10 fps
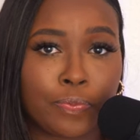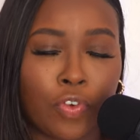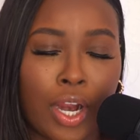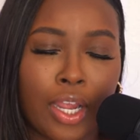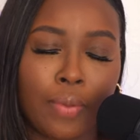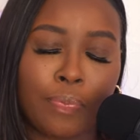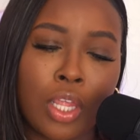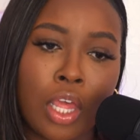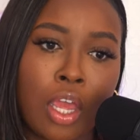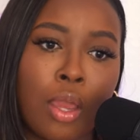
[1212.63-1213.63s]
right?
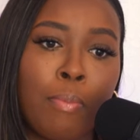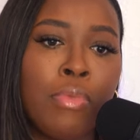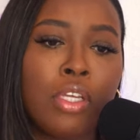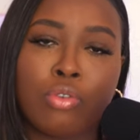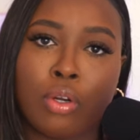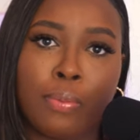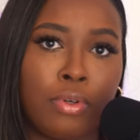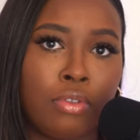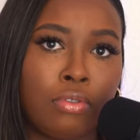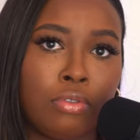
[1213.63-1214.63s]

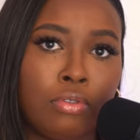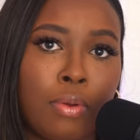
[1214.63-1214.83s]
Miserable.